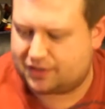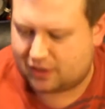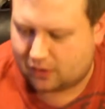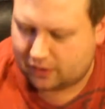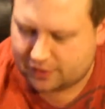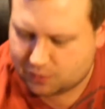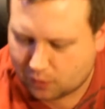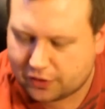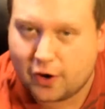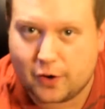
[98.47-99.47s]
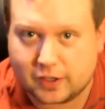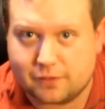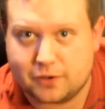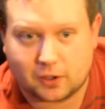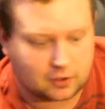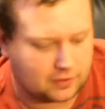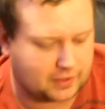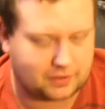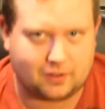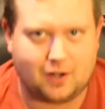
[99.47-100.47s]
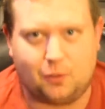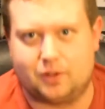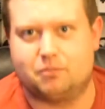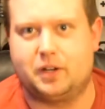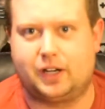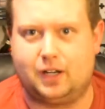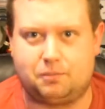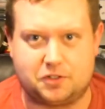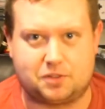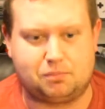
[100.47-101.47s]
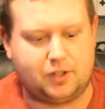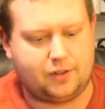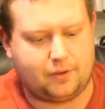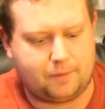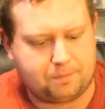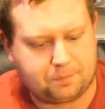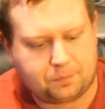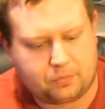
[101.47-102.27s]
so it's worth owning if you're a collector. I wouldn't pick it up just to play, though.